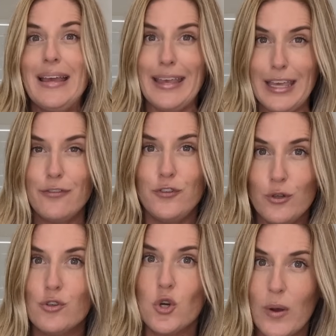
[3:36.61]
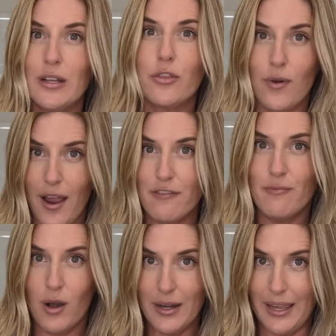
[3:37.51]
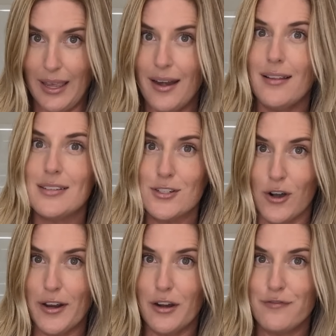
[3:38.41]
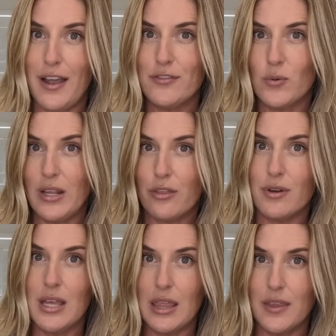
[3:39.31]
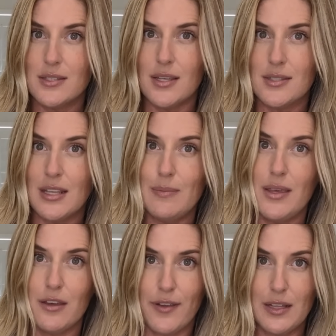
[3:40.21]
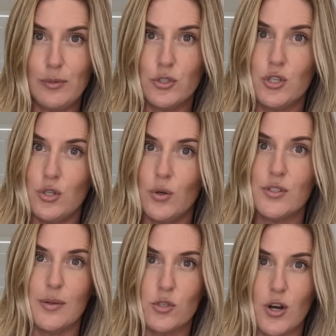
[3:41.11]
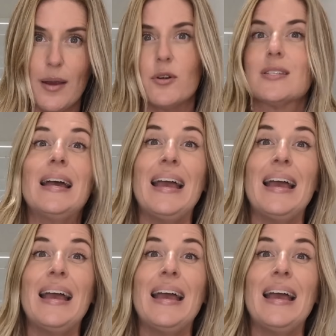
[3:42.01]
If you join Thrive Market, starting on 5/23, this is gonna be available to subscribers.